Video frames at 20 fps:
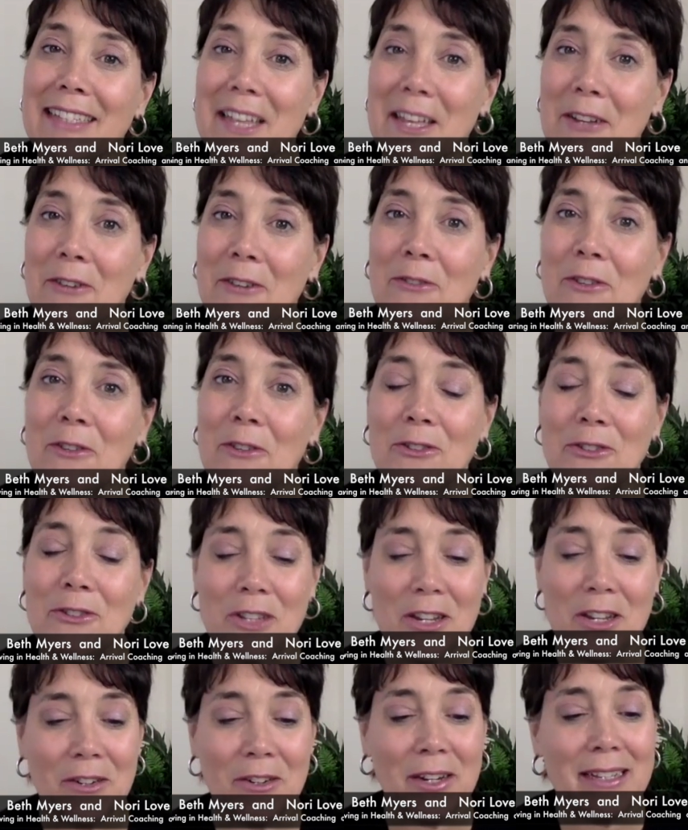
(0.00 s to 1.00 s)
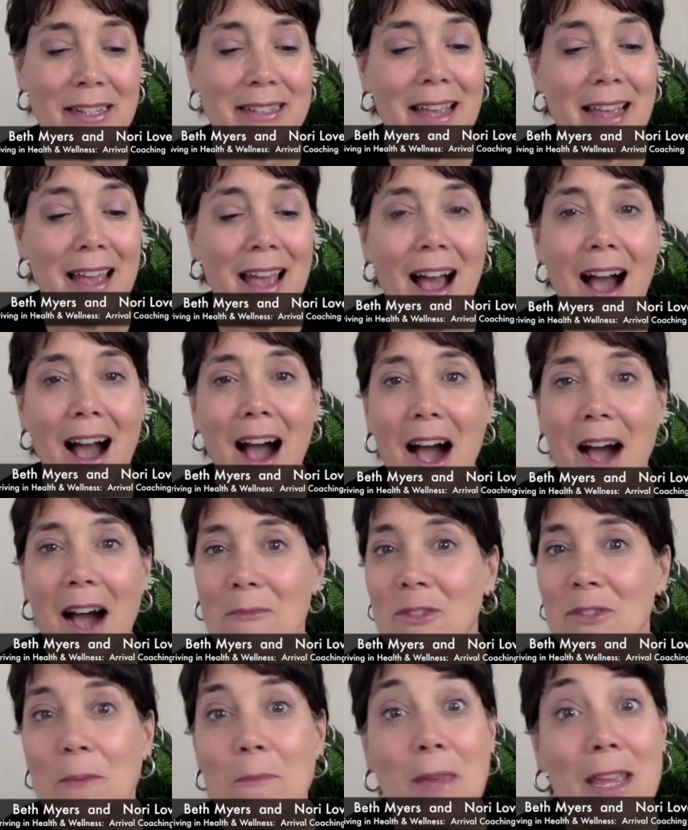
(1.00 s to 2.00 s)
interview series,
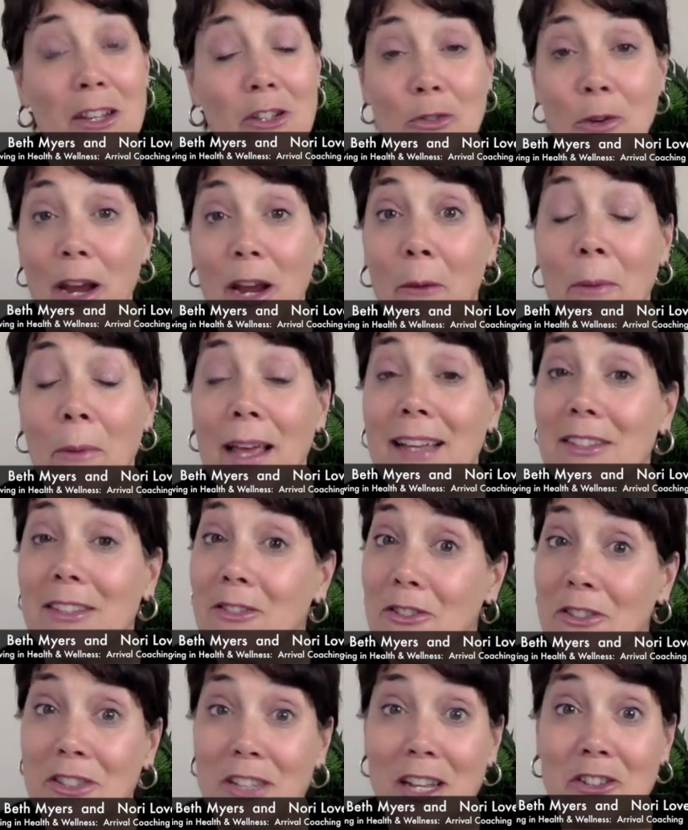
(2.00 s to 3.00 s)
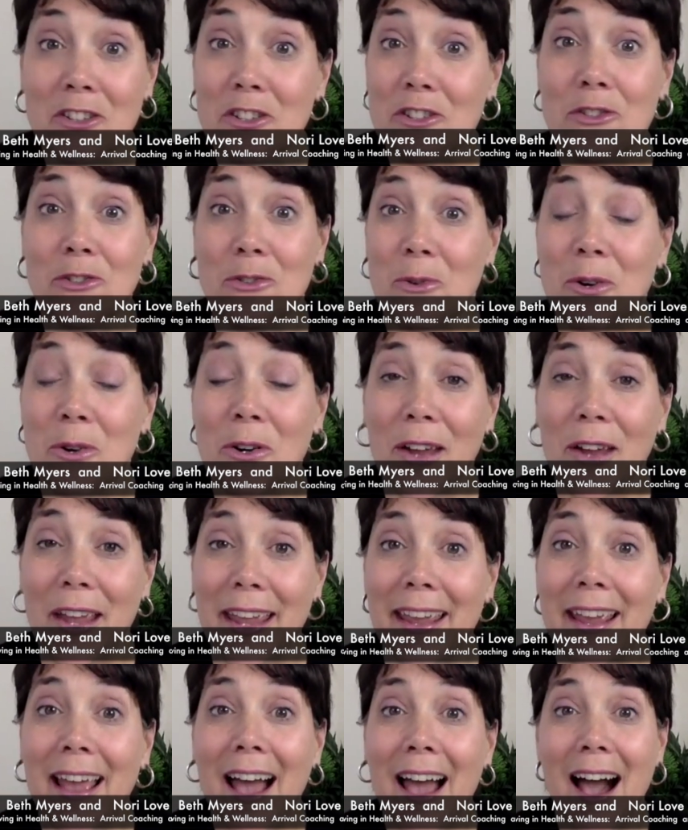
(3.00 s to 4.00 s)
to meet trailblazers such as Nori,
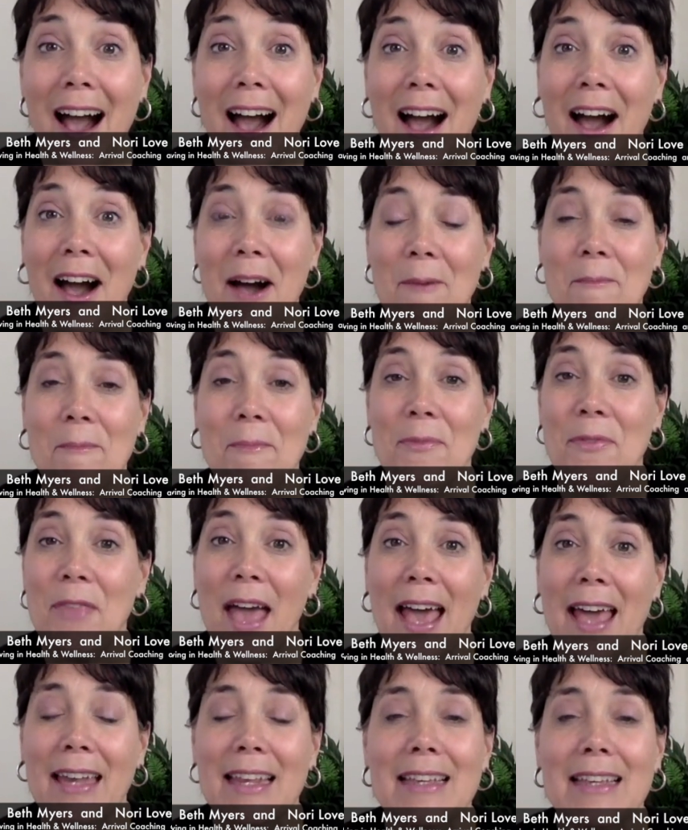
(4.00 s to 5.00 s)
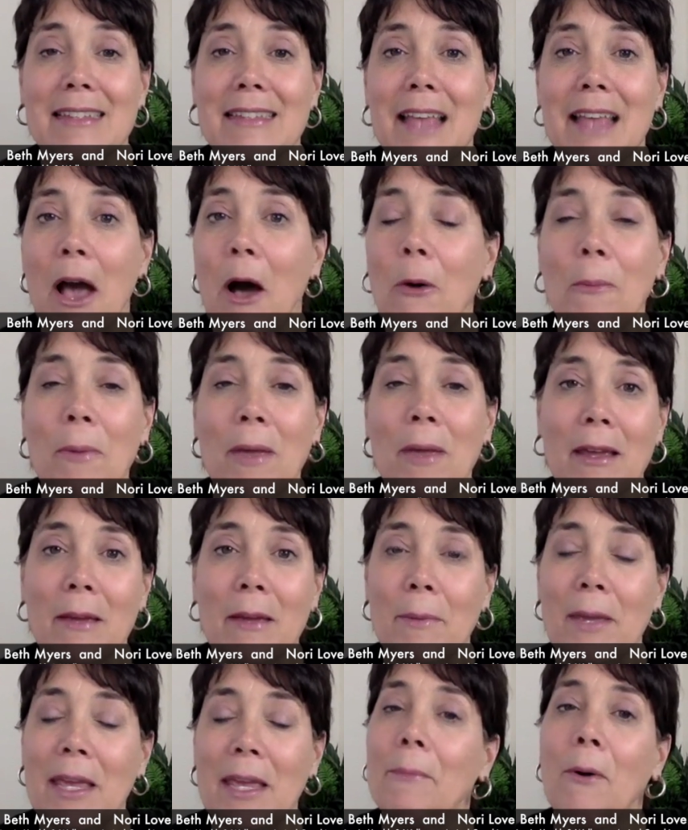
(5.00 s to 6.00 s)
that is helping
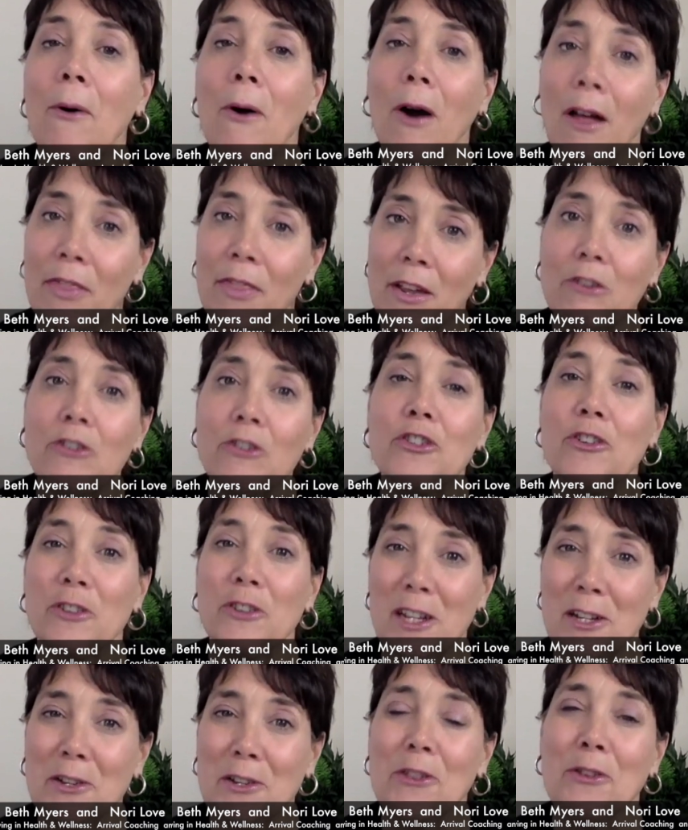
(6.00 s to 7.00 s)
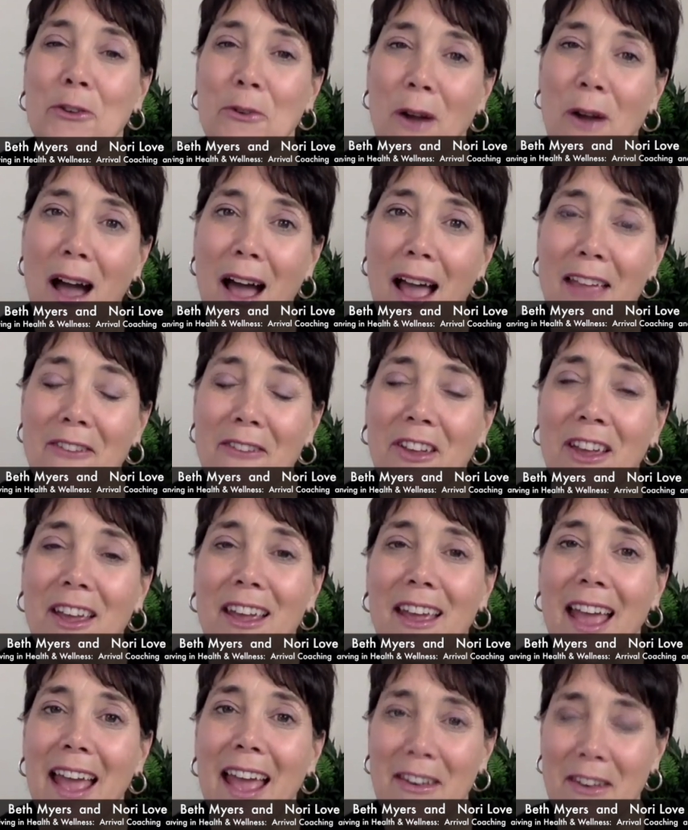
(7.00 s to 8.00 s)
people on their journey to thrive
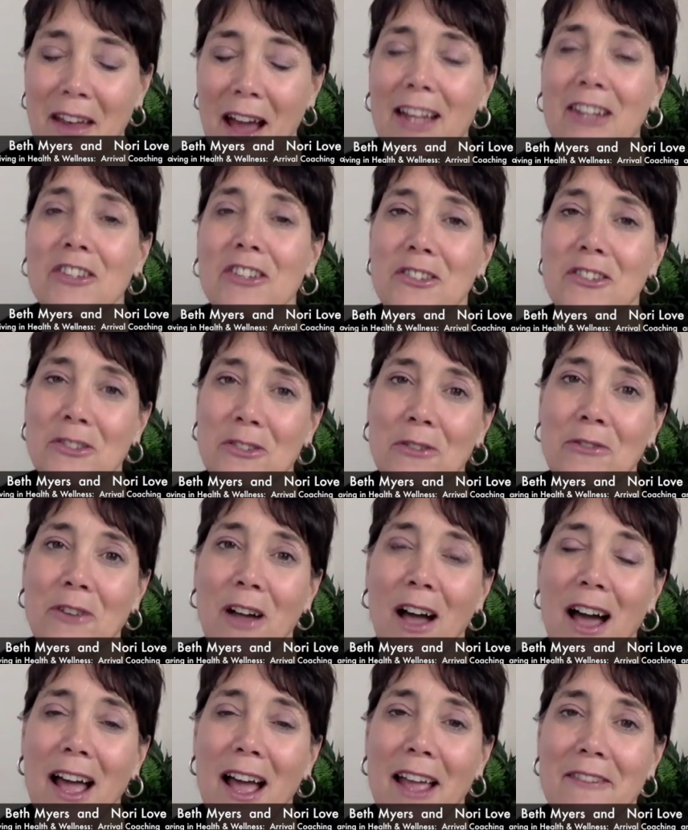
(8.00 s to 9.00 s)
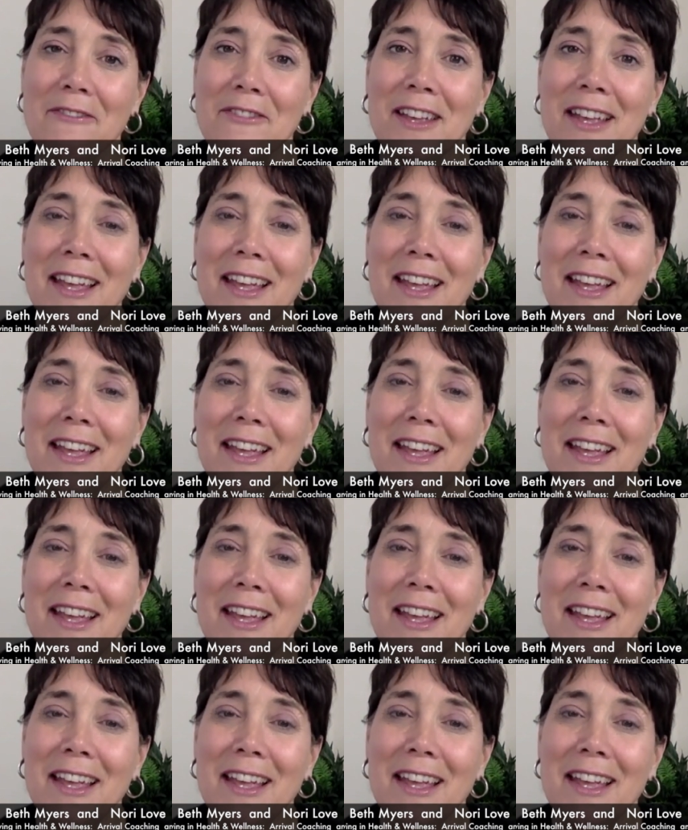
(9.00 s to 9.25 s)
and not just survive.